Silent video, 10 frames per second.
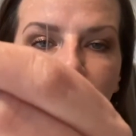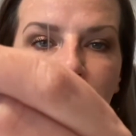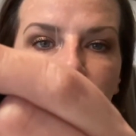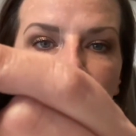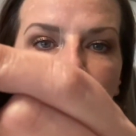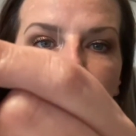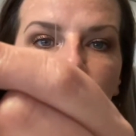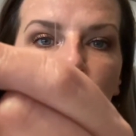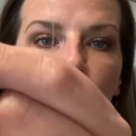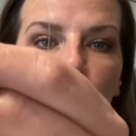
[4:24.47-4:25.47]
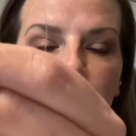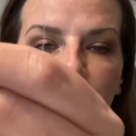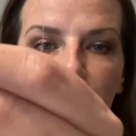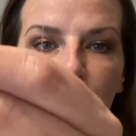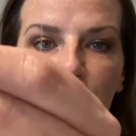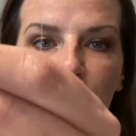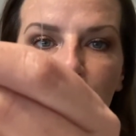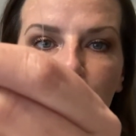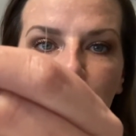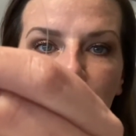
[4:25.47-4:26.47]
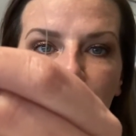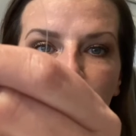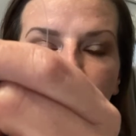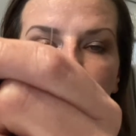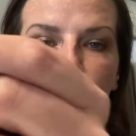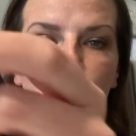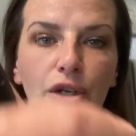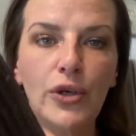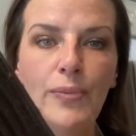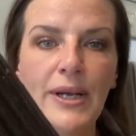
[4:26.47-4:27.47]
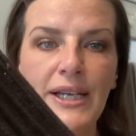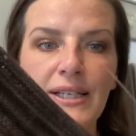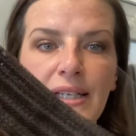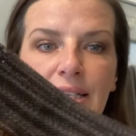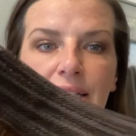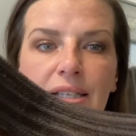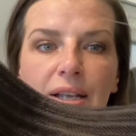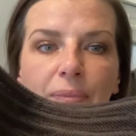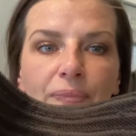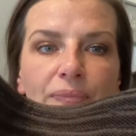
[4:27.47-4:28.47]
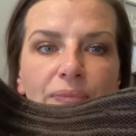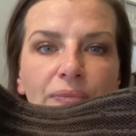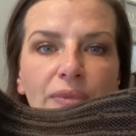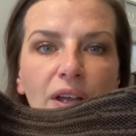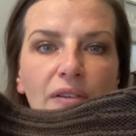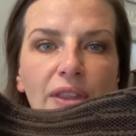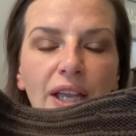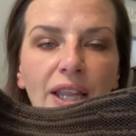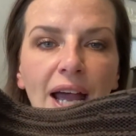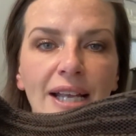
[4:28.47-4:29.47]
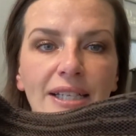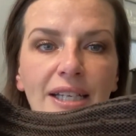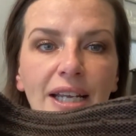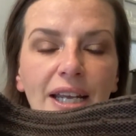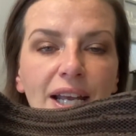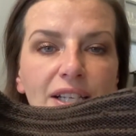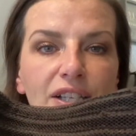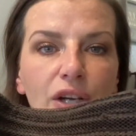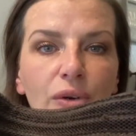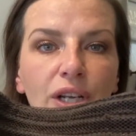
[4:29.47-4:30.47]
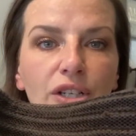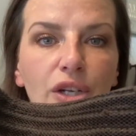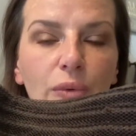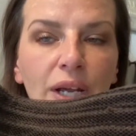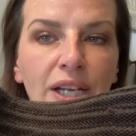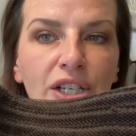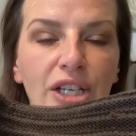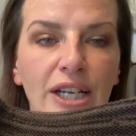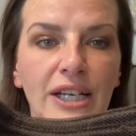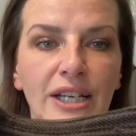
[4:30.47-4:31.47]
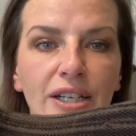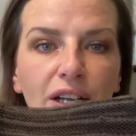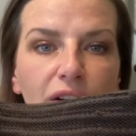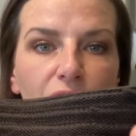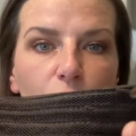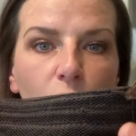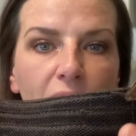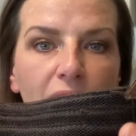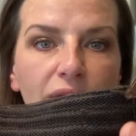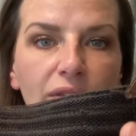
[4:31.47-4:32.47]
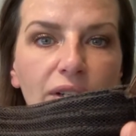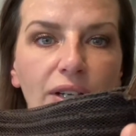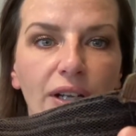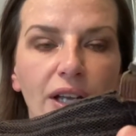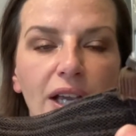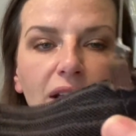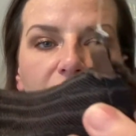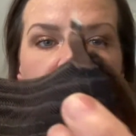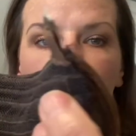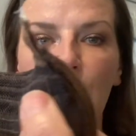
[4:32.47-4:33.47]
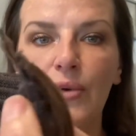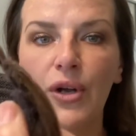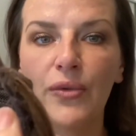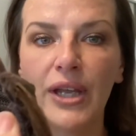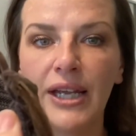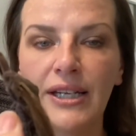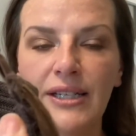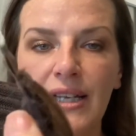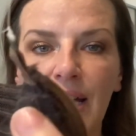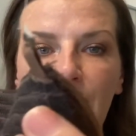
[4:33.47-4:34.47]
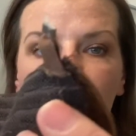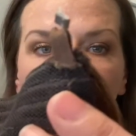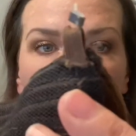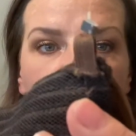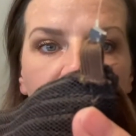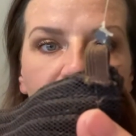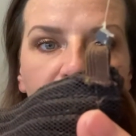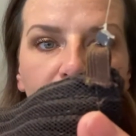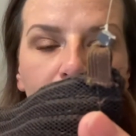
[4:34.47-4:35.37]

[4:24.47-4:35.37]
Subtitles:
I done was I cut me 2 pieces of the elastic, and I sewed it to each end of the weft, sewn on the inside of the weft.